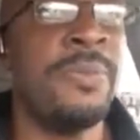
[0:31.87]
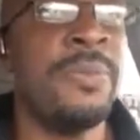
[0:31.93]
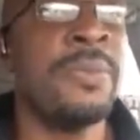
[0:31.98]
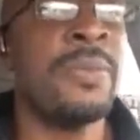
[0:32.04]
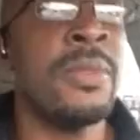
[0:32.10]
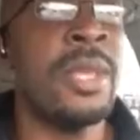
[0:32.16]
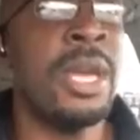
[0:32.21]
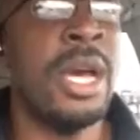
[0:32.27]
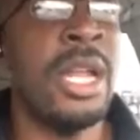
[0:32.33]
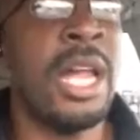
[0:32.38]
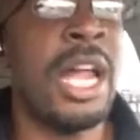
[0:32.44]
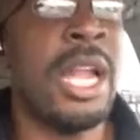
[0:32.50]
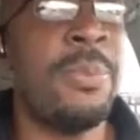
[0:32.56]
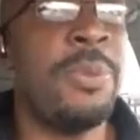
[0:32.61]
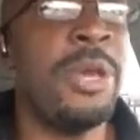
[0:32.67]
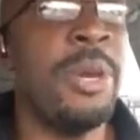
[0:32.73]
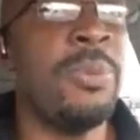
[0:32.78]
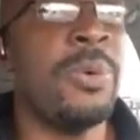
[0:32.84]
A
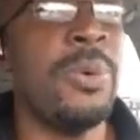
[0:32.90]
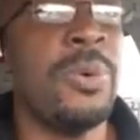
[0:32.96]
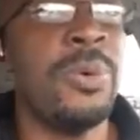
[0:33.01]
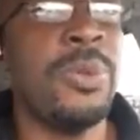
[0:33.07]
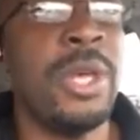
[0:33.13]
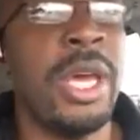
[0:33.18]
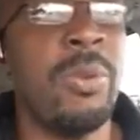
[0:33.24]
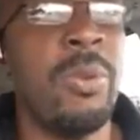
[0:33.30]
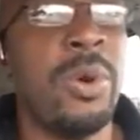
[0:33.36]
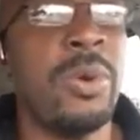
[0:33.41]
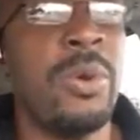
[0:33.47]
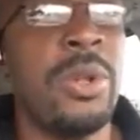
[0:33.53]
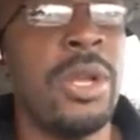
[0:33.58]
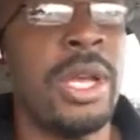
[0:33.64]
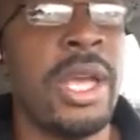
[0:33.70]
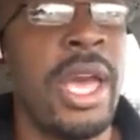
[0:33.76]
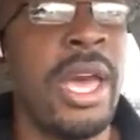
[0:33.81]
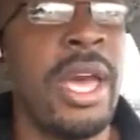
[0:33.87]
lot of people, they will
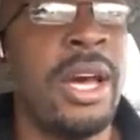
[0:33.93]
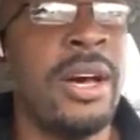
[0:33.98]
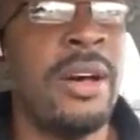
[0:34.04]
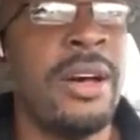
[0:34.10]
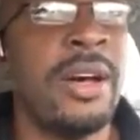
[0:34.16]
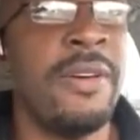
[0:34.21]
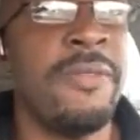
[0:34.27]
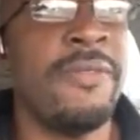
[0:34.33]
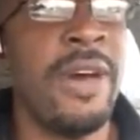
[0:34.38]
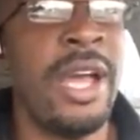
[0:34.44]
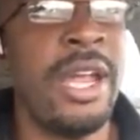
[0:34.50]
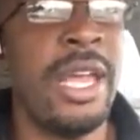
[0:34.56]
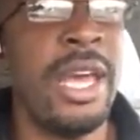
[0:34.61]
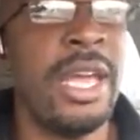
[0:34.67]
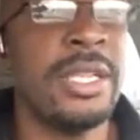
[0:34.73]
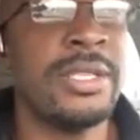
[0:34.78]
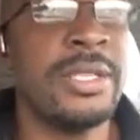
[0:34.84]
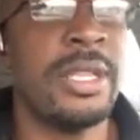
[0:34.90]
look at
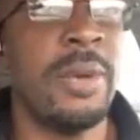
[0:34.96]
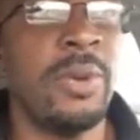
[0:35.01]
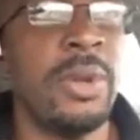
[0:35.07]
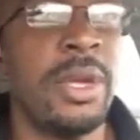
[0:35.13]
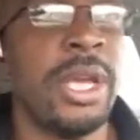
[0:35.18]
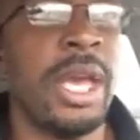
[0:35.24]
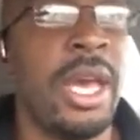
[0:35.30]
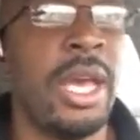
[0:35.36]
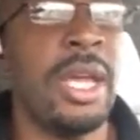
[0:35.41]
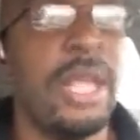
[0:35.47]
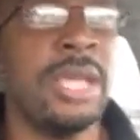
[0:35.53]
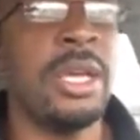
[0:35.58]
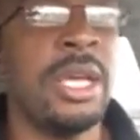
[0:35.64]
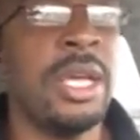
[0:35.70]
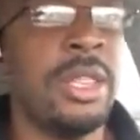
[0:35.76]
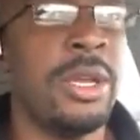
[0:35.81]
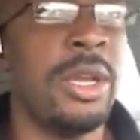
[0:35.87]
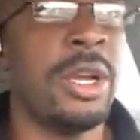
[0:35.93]
finance, they will look at
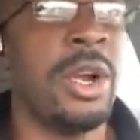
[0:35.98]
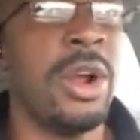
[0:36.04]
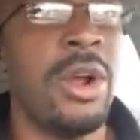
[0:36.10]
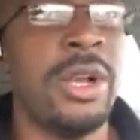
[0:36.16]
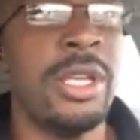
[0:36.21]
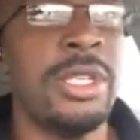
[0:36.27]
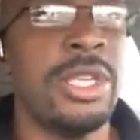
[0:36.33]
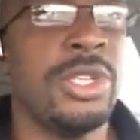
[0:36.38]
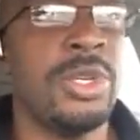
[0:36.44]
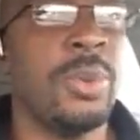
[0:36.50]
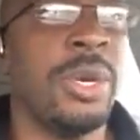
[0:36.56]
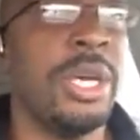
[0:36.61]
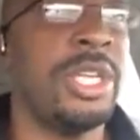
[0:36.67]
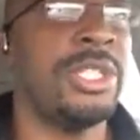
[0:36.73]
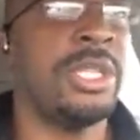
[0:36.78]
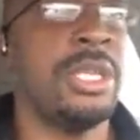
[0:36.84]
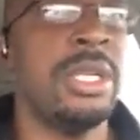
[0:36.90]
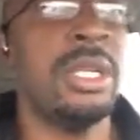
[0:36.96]
their current
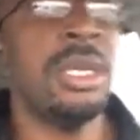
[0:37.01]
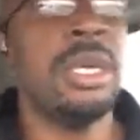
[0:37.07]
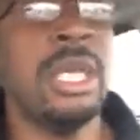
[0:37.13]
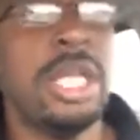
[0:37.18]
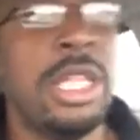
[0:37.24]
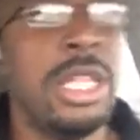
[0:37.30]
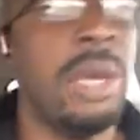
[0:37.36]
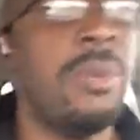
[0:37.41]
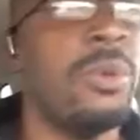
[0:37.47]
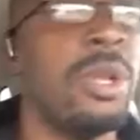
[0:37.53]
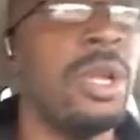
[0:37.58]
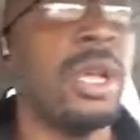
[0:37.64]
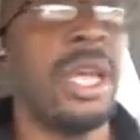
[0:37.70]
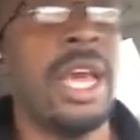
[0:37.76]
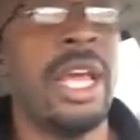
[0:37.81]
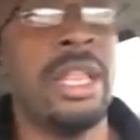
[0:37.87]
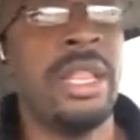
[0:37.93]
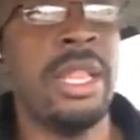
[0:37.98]
situation, they will
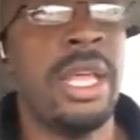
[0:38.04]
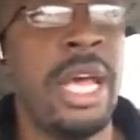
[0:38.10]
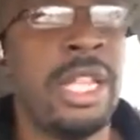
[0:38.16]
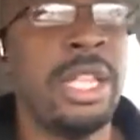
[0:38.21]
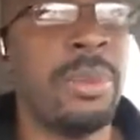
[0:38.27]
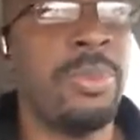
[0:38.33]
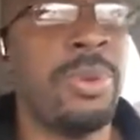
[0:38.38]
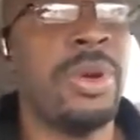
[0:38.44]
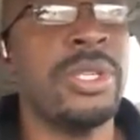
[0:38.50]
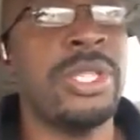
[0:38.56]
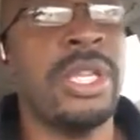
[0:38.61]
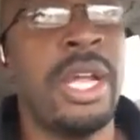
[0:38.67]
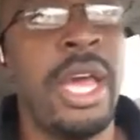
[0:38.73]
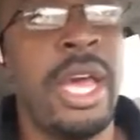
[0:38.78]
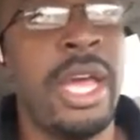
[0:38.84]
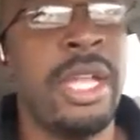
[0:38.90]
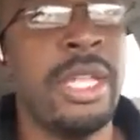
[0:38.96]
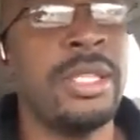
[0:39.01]
look at the person
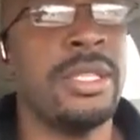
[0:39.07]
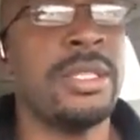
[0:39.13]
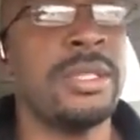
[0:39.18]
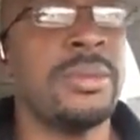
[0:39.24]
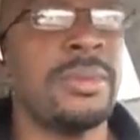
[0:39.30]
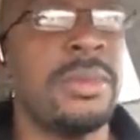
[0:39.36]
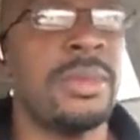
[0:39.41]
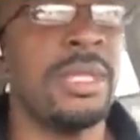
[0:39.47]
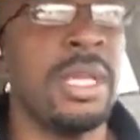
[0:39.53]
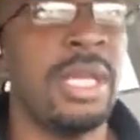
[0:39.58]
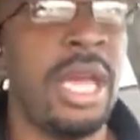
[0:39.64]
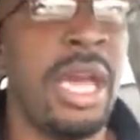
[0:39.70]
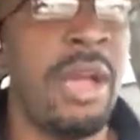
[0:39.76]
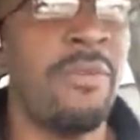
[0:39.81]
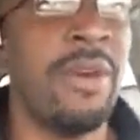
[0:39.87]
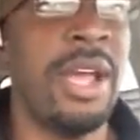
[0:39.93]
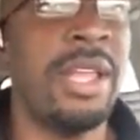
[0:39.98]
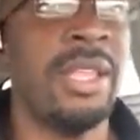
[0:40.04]
at
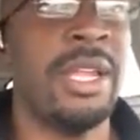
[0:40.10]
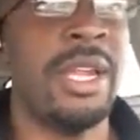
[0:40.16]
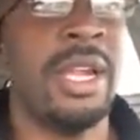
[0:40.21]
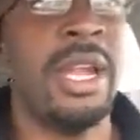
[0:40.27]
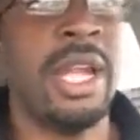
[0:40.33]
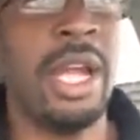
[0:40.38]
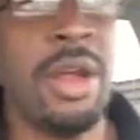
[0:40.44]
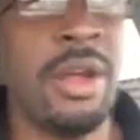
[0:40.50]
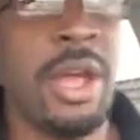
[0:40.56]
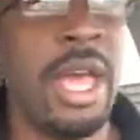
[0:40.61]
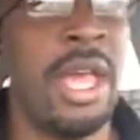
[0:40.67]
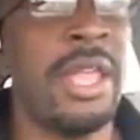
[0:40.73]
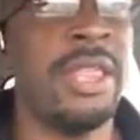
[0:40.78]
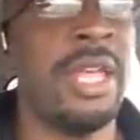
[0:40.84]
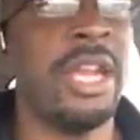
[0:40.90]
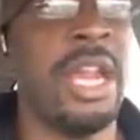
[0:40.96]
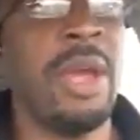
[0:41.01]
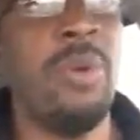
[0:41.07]
right then and there,
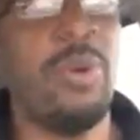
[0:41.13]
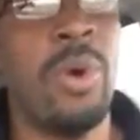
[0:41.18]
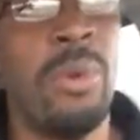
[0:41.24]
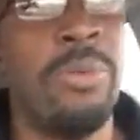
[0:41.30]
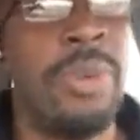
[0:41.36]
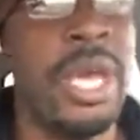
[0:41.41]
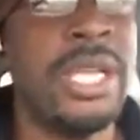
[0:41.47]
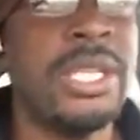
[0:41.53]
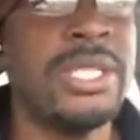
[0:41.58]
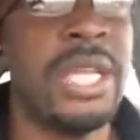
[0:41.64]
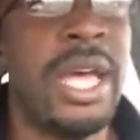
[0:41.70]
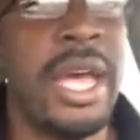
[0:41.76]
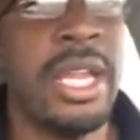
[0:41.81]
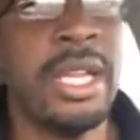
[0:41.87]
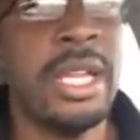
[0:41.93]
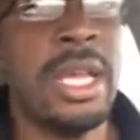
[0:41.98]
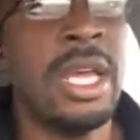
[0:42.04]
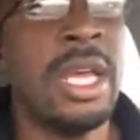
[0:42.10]
and then they will base
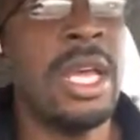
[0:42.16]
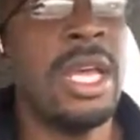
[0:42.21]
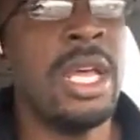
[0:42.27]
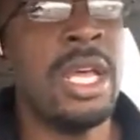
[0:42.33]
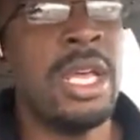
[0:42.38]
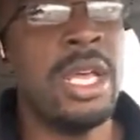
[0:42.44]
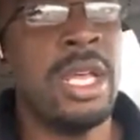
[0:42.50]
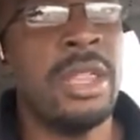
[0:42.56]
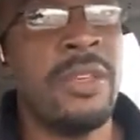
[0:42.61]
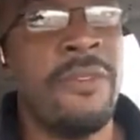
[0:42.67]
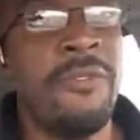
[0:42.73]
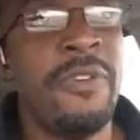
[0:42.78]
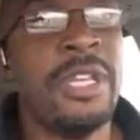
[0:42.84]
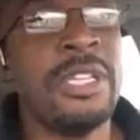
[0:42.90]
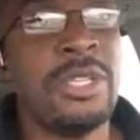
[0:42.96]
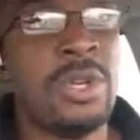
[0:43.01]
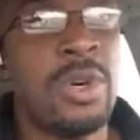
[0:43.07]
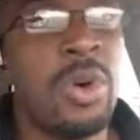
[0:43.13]
the
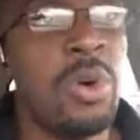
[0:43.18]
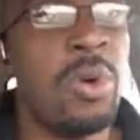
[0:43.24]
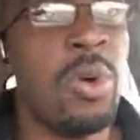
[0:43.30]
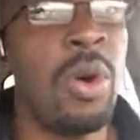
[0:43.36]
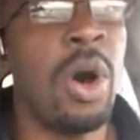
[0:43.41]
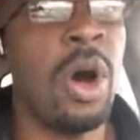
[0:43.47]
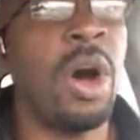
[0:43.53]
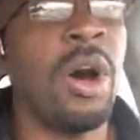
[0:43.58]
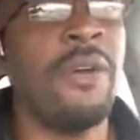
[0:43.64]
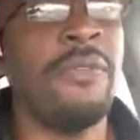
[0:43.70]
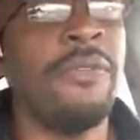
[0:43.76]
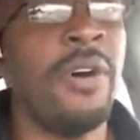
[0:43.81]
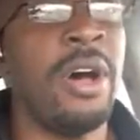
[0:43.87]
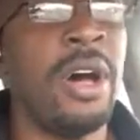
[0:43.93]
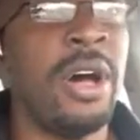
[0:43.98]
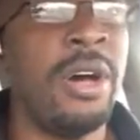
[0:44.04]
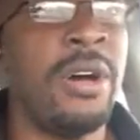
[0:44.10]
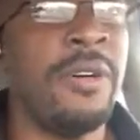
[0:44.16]
physical off
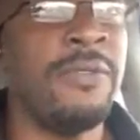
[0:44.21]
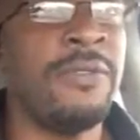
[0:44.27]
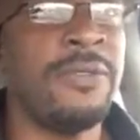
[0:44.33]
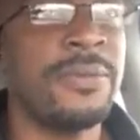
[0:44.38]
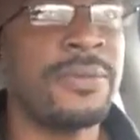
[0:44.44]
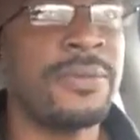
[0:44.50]
of,